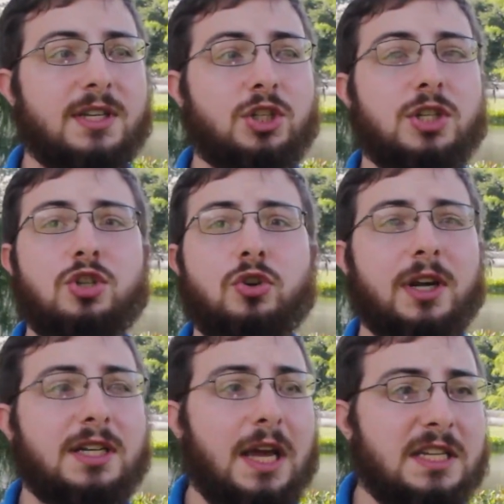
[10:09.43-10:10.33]
such as
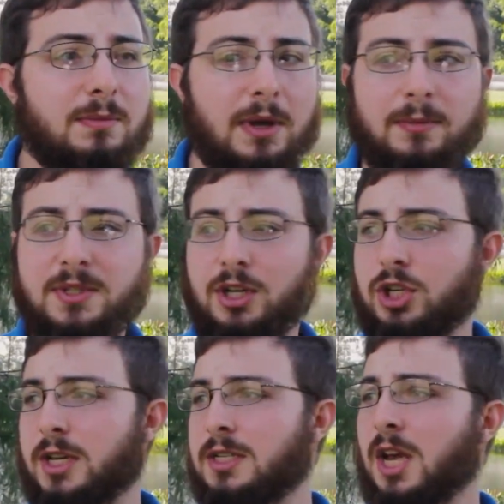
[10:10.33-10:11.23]
trichodesmium,
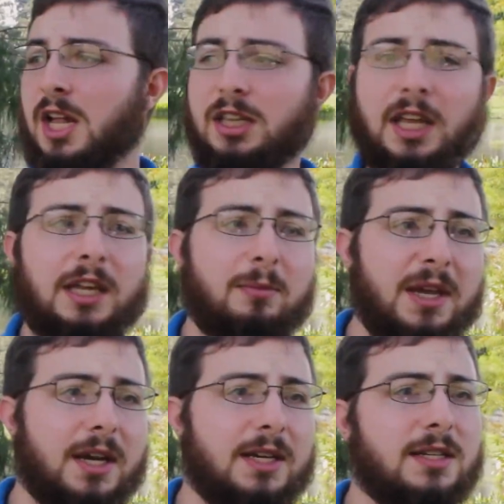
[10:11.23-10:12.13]
such as
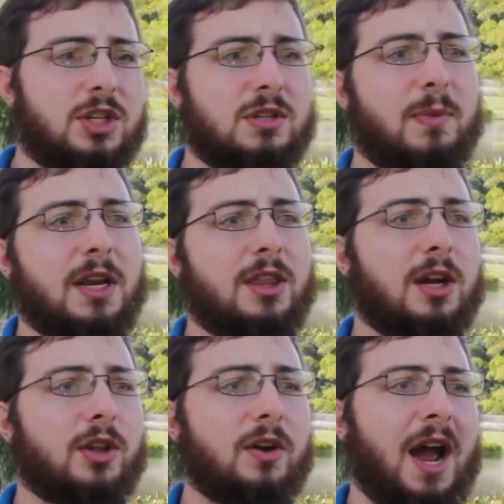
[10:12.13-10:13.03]
lingbia, such as many of
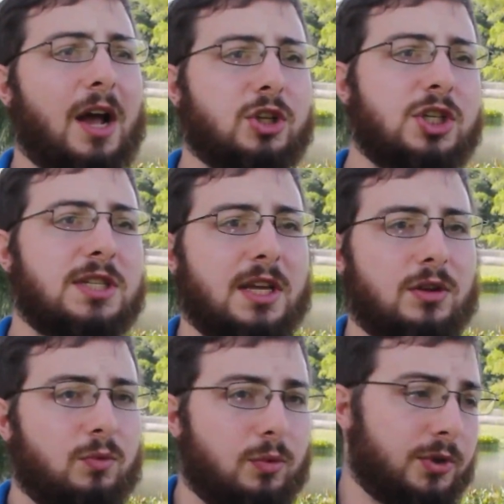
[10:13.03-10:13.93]
the other algae that
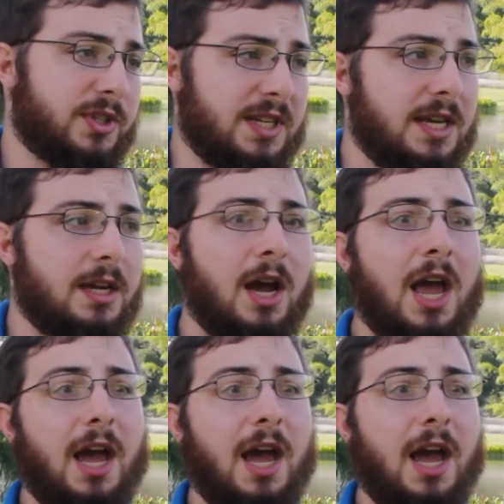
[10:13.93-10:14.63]
you will see,